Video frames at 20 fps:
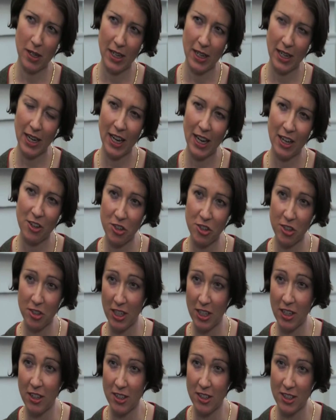by
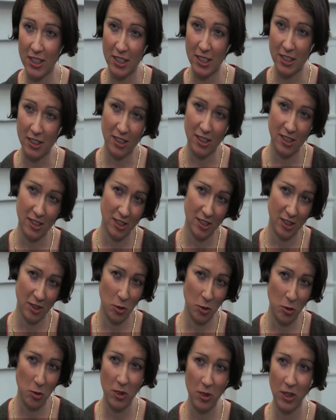Andrew the artist
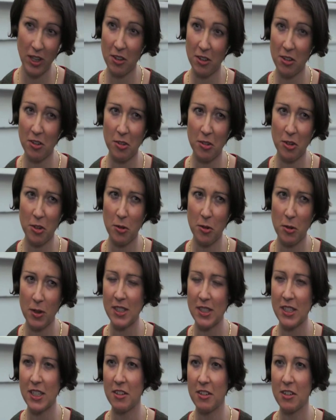calling through
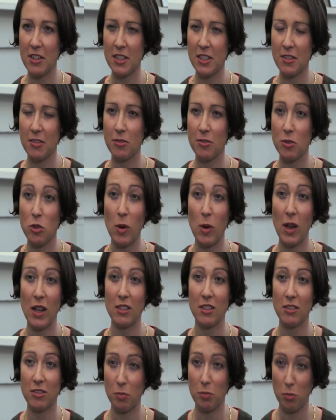a series of
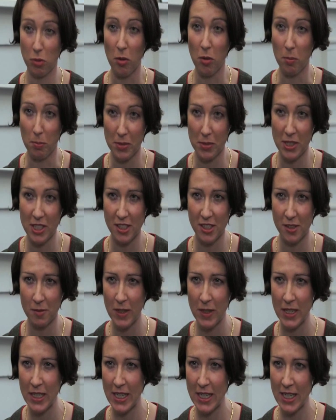12 prompts,